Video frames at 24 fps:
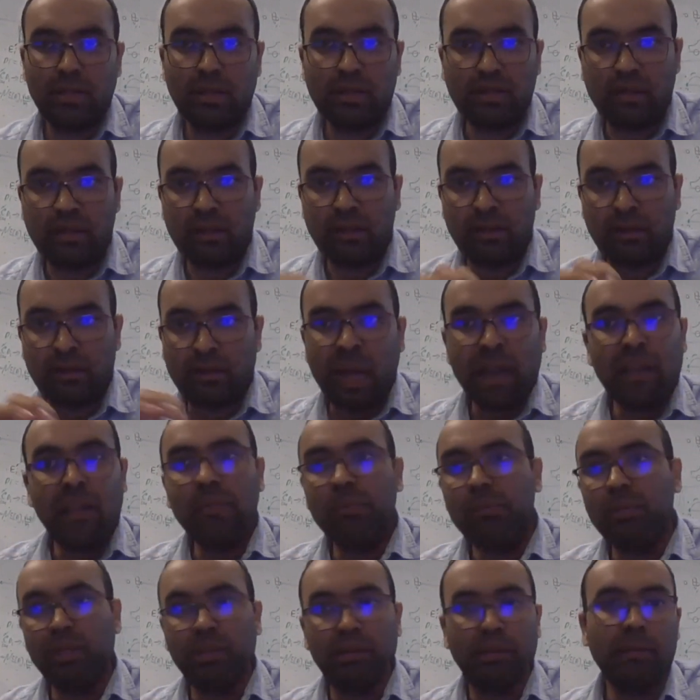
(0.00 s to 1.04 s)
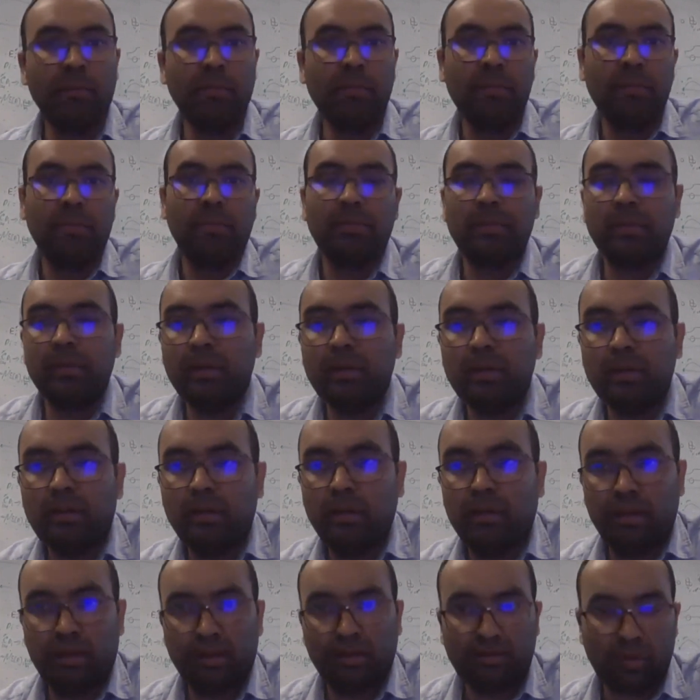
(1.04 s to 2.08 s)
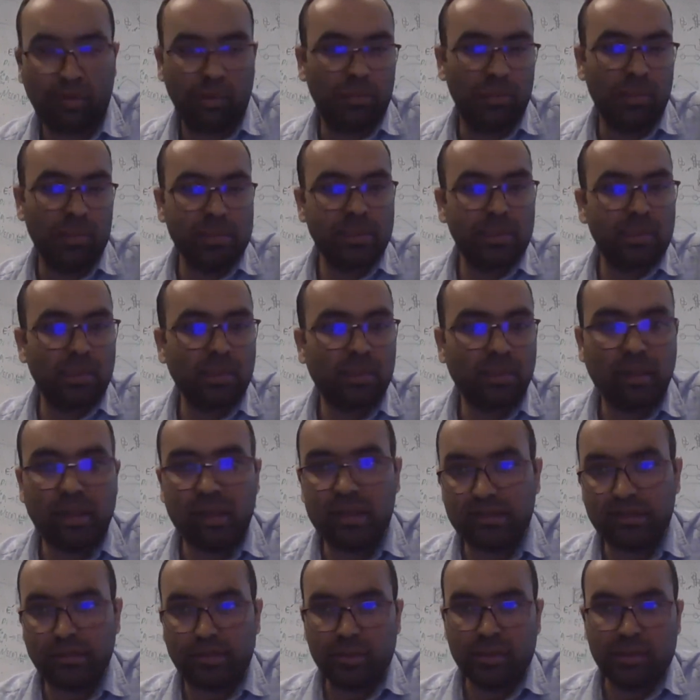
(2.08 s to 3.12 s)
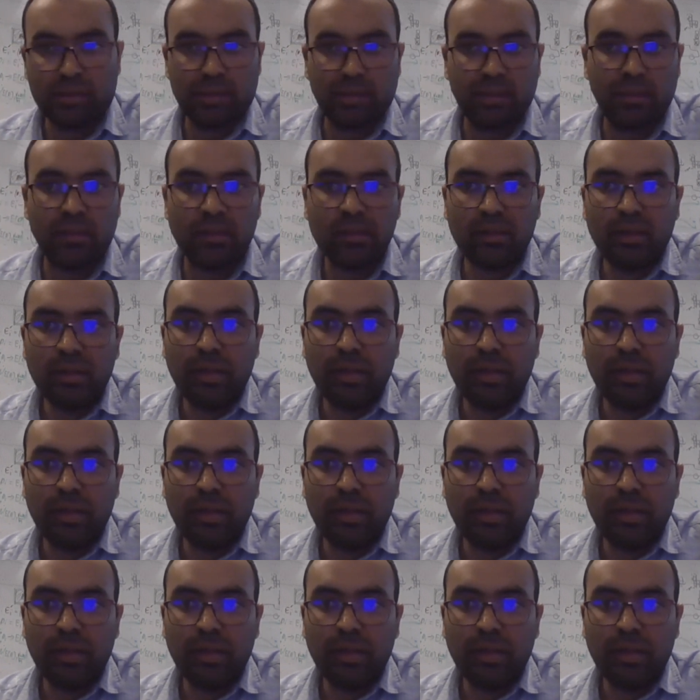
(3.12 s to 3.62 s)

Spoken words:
randomly from this area, as you can see.